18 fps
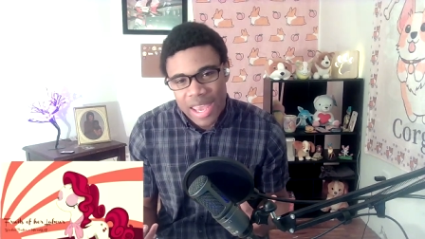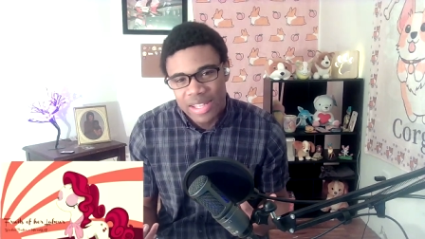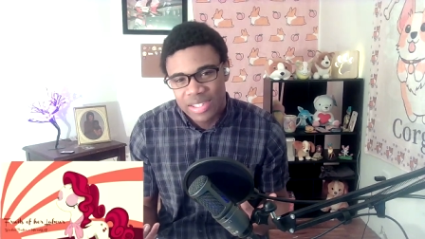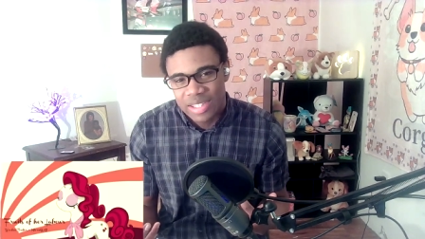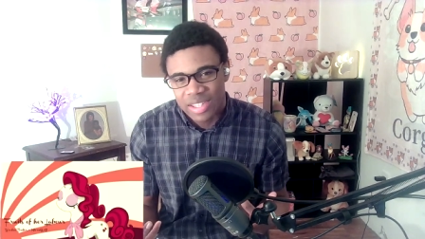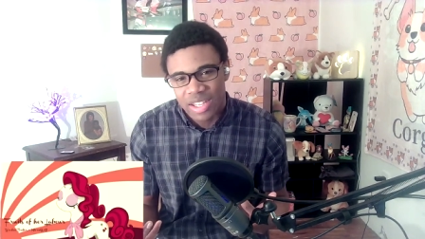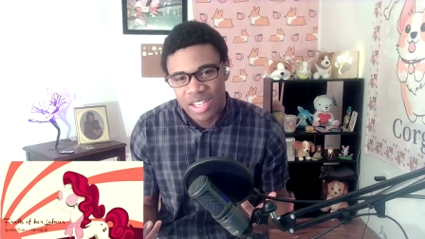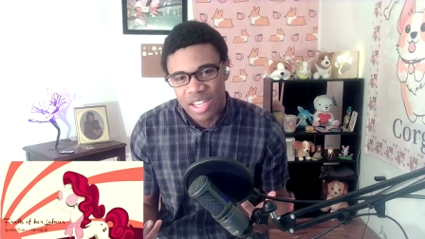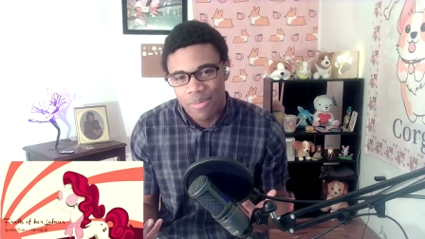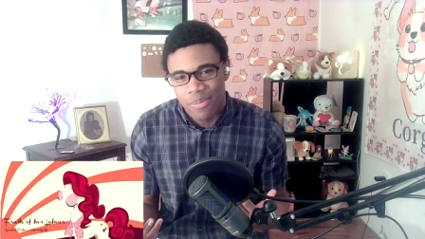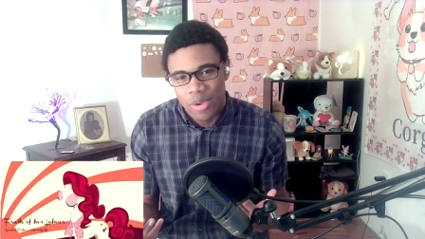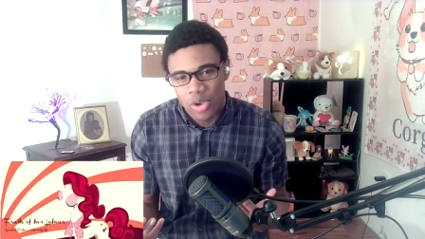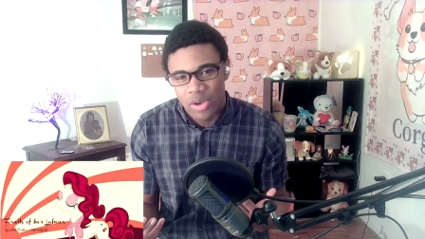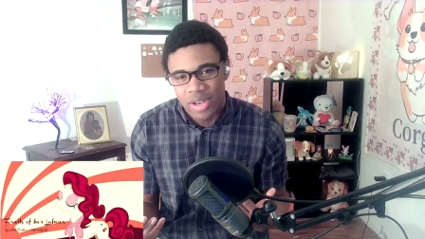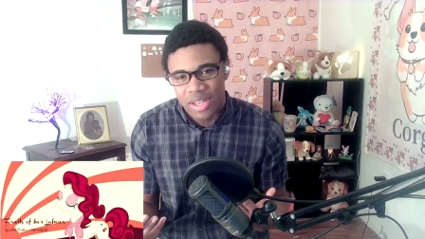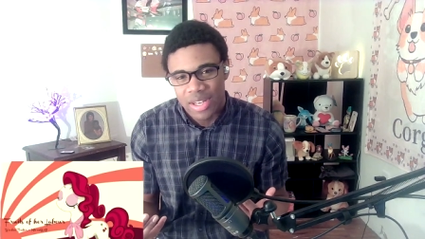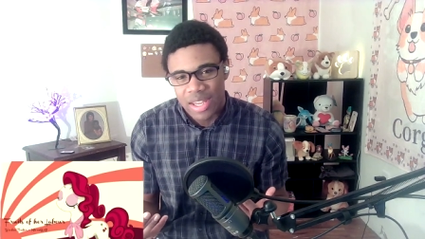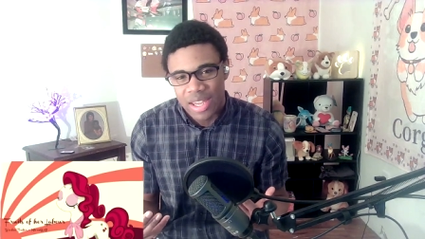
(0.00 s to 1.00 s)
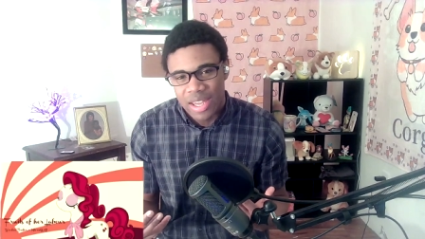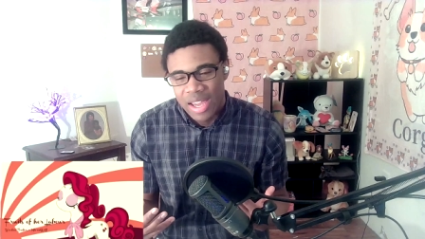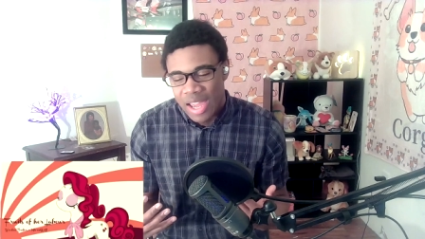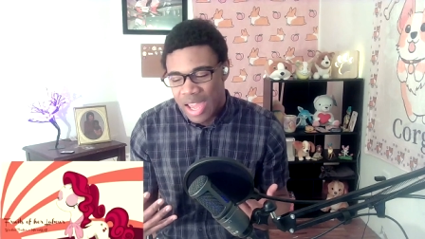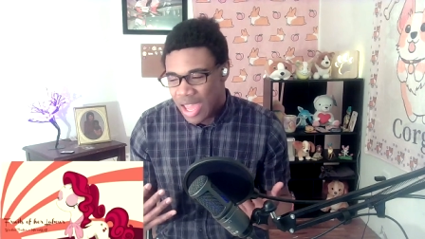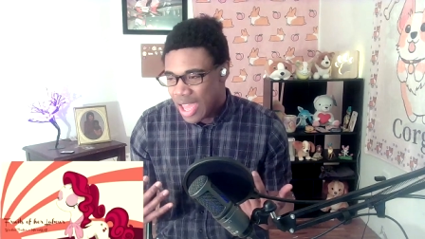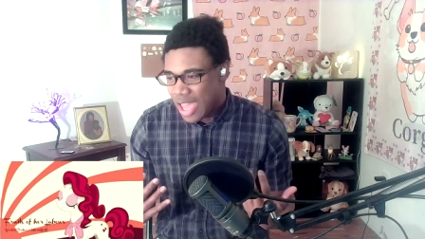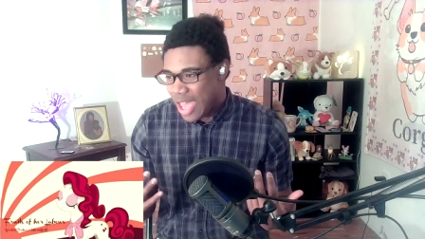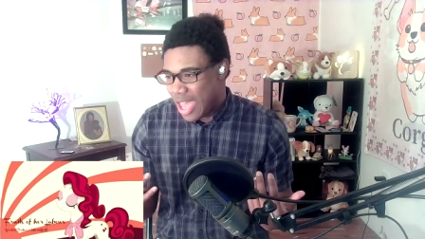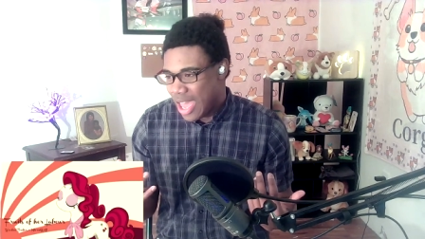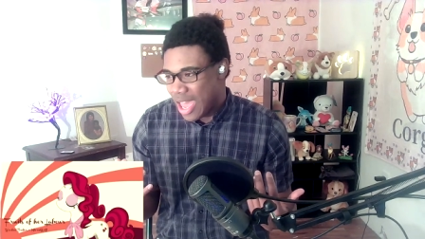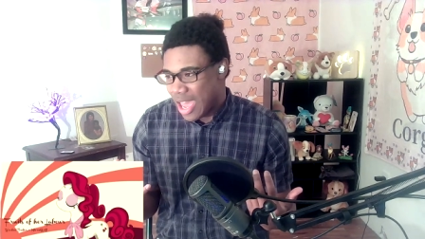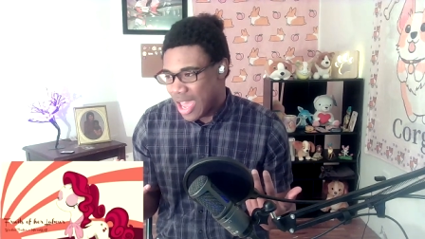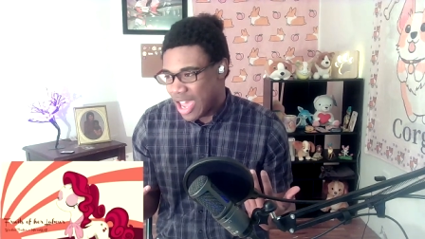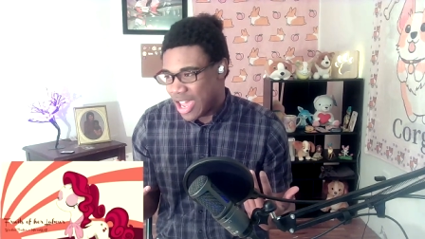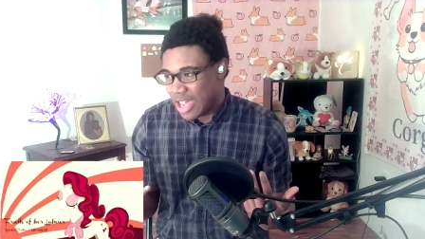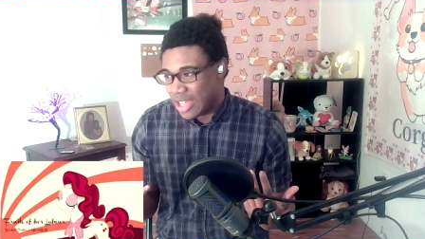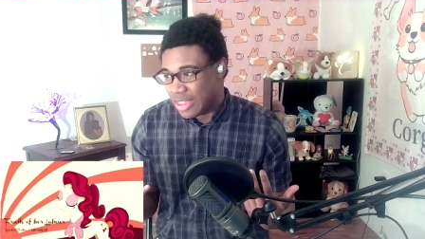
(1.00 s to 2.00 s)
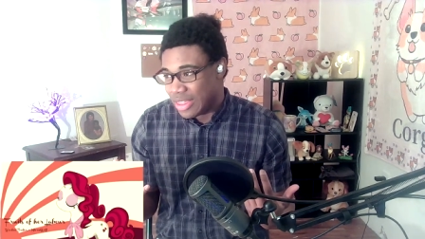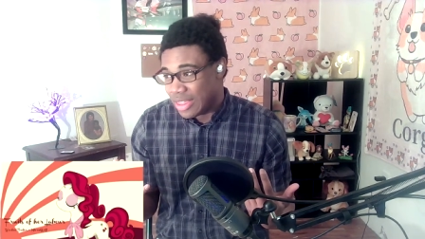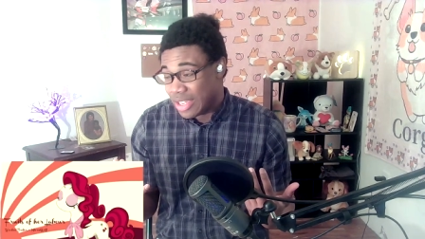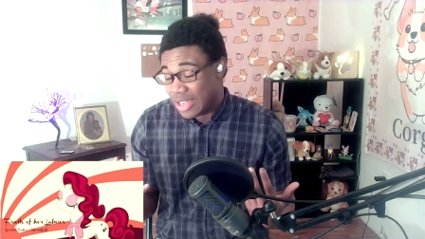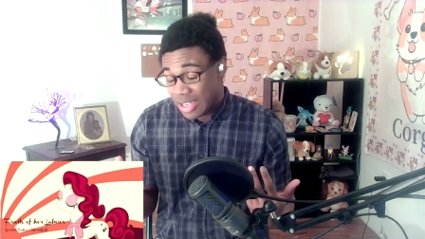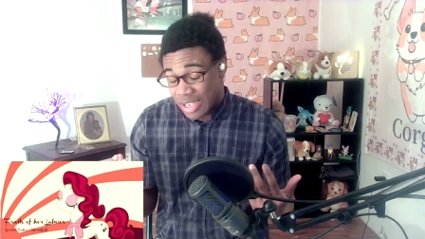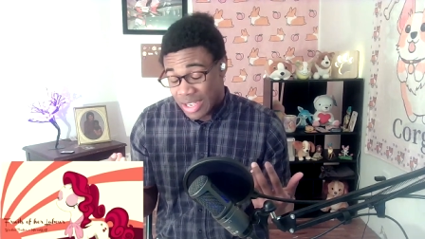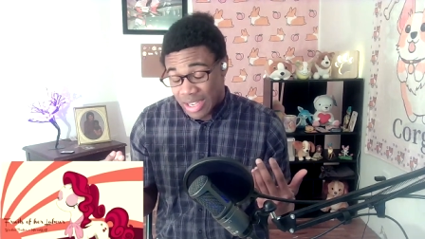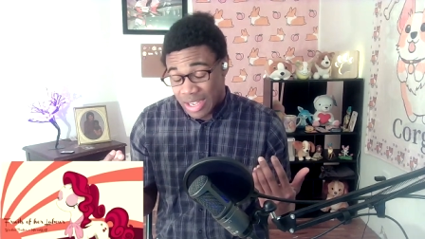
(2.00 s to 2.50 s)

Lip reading: into the community, and